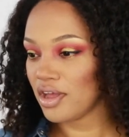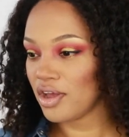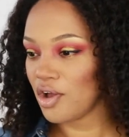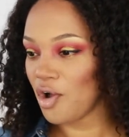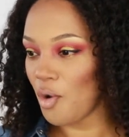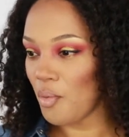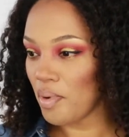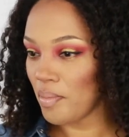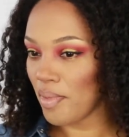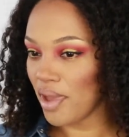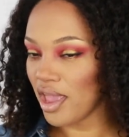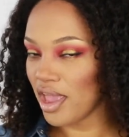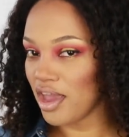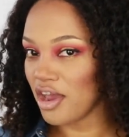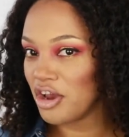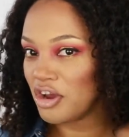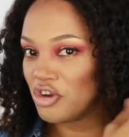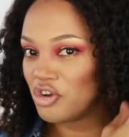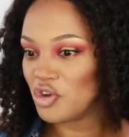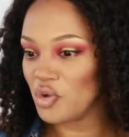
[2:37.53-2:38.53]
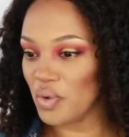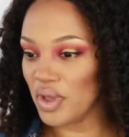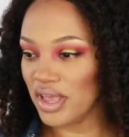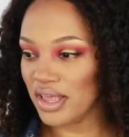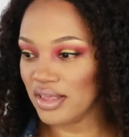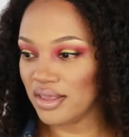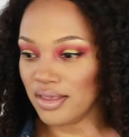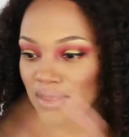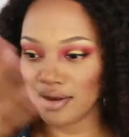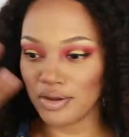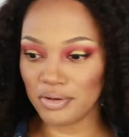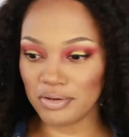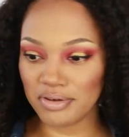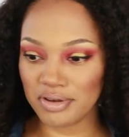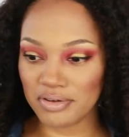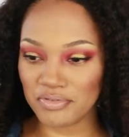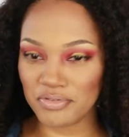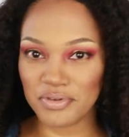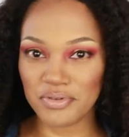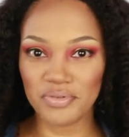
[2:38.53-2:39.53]
combing my hair and doing, you know,
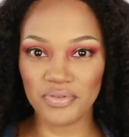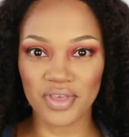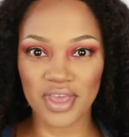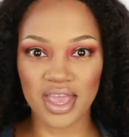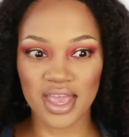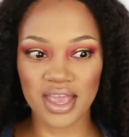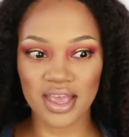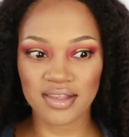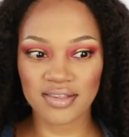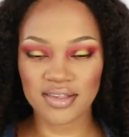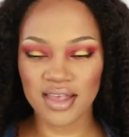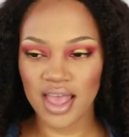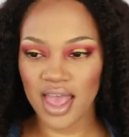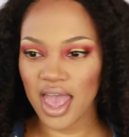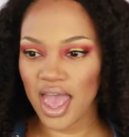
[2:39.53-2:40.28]
different things,